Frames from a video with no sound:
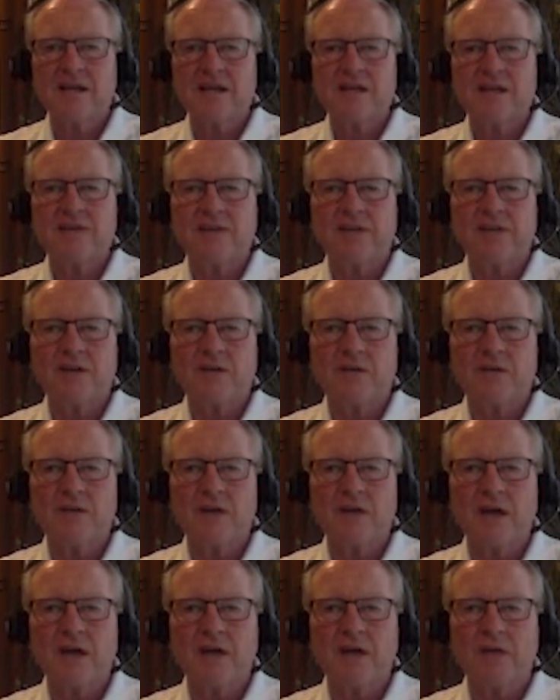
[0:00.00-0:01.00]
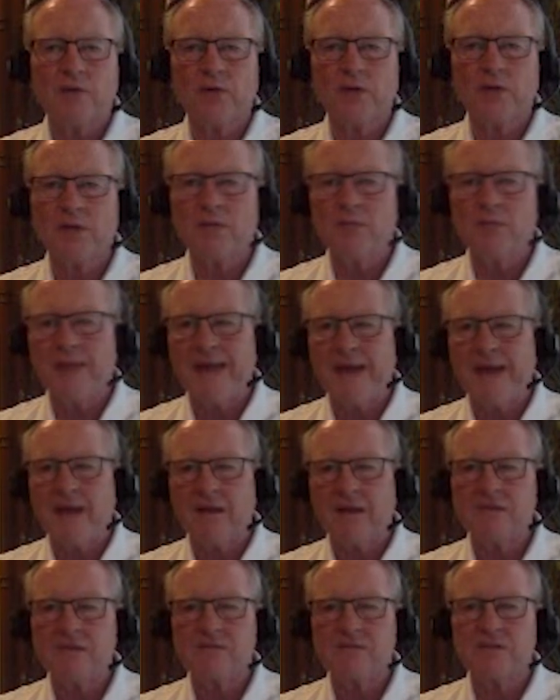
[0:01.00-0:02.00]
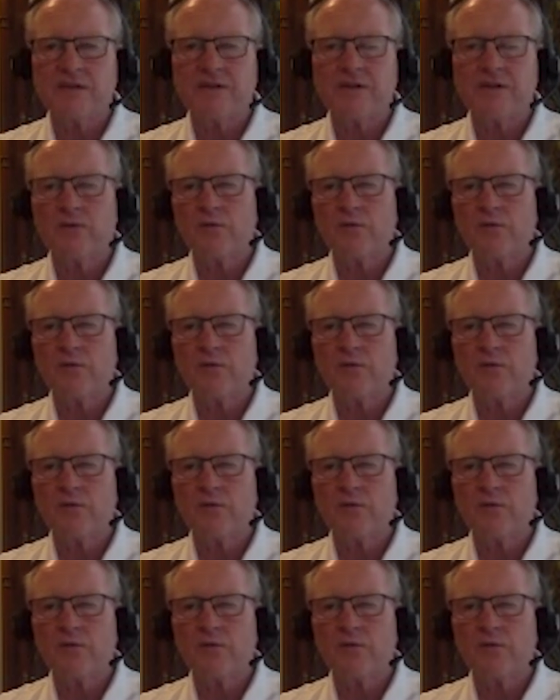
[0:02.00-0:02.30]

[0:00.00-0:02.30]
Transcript: that are not really balanced and they're